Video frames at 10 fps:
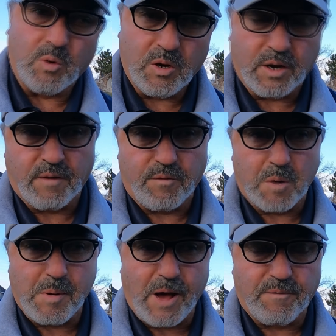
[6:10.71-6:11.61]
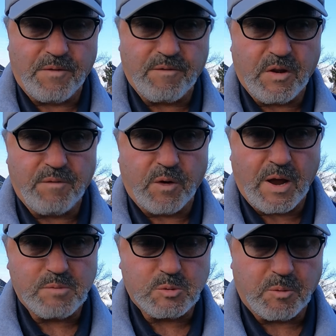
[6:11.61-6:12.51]
we're looking for about 50
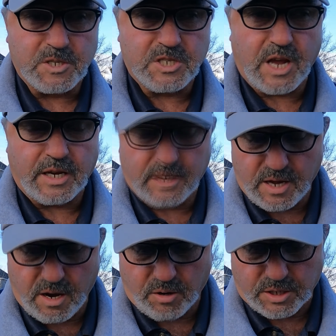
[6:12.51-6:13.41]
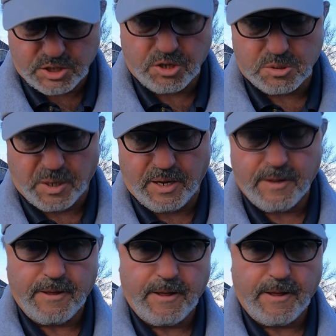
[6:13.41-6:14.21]
frames per second, or excuse me,